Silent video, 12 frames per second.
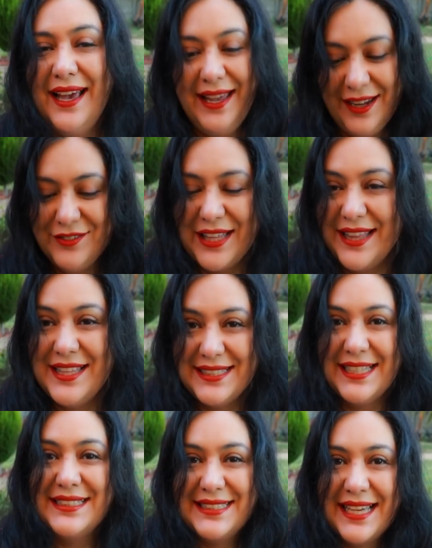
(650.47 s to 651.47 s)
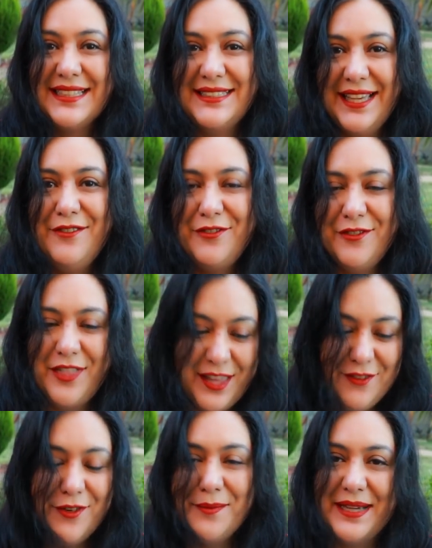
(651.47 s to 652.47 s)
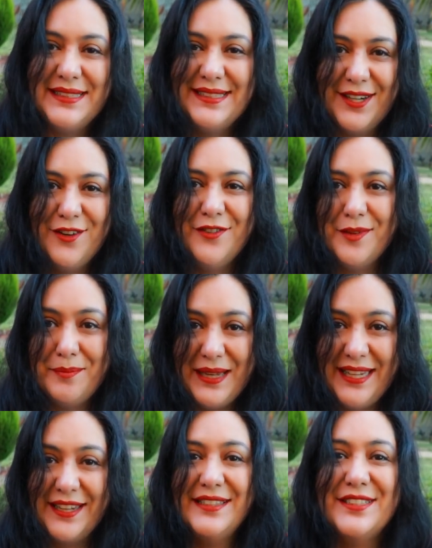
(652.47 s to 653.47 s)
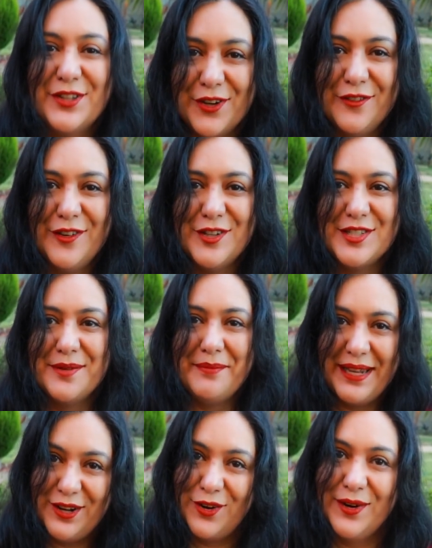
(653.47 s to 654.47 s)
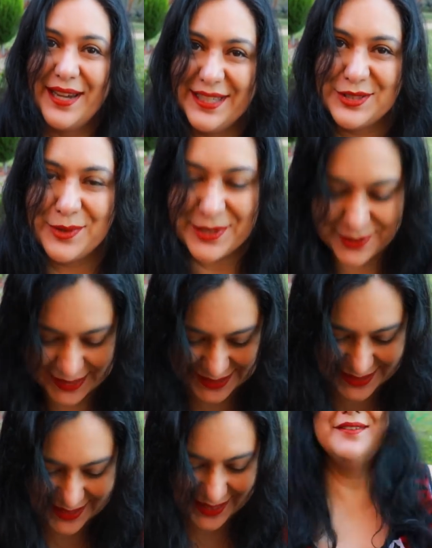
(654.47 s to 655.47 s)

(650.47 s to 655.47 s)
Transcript: and I've done this exact same thing for myself, the pleated skirt version made longer into a dress.